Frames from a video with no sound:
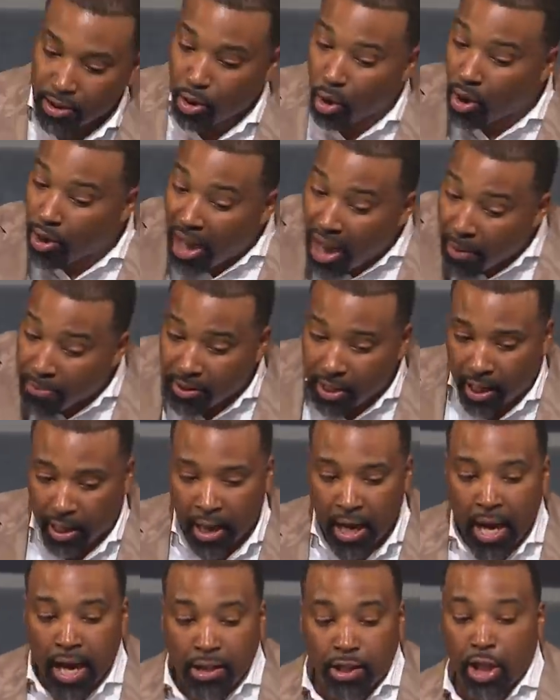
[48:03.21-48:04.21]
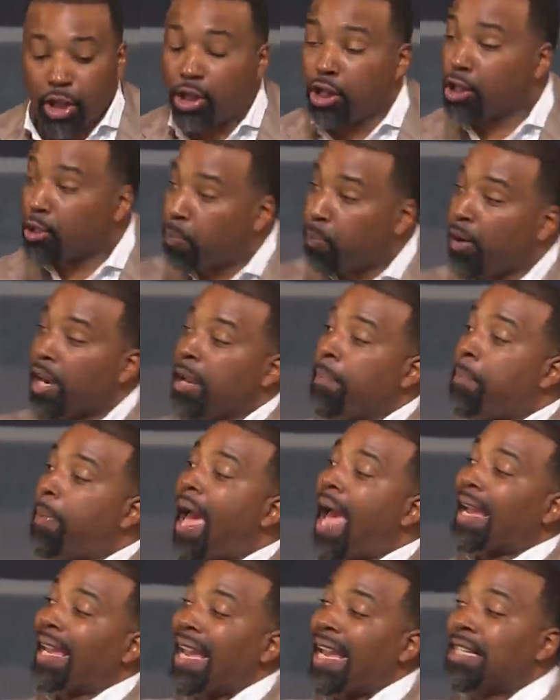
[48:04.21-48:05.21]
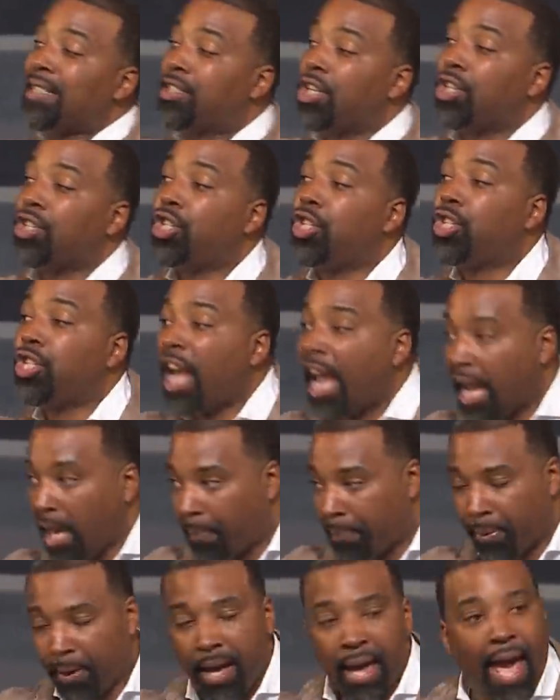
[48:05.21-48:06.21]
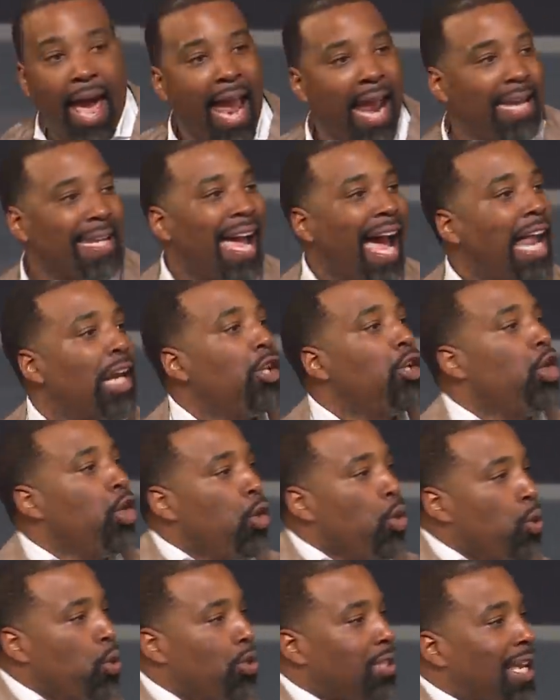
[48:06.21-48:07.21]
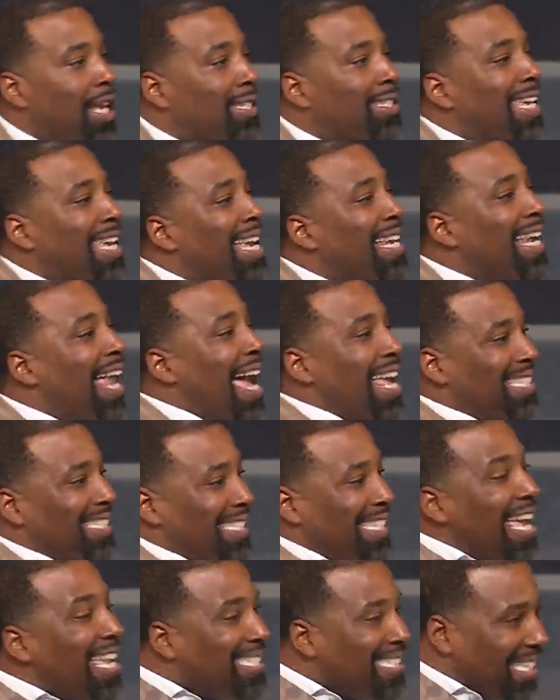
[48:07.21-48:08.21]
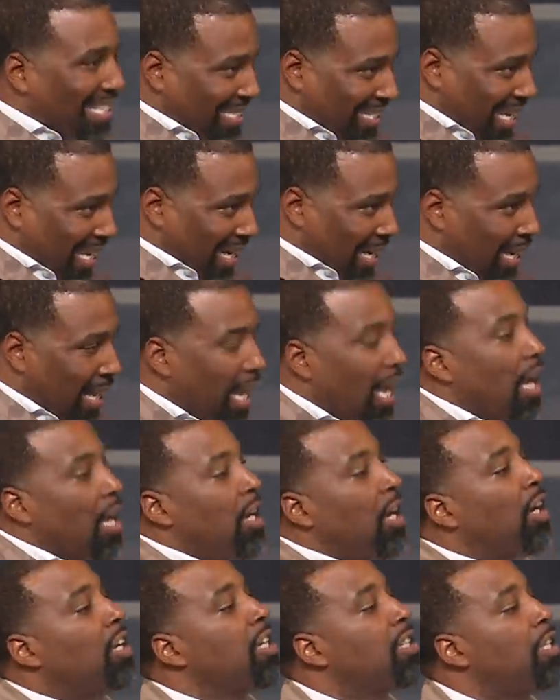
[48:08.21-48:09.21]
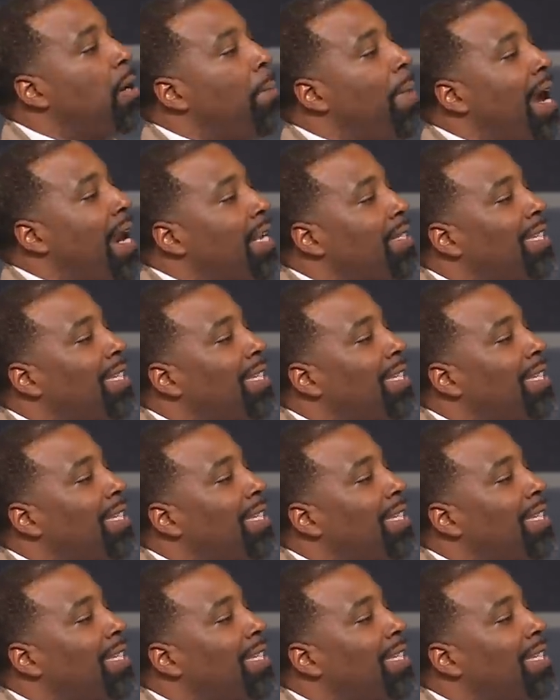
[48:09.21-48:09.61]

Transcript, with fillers: or an object to spring back into shape and not lose its elasticity. Look at somebody and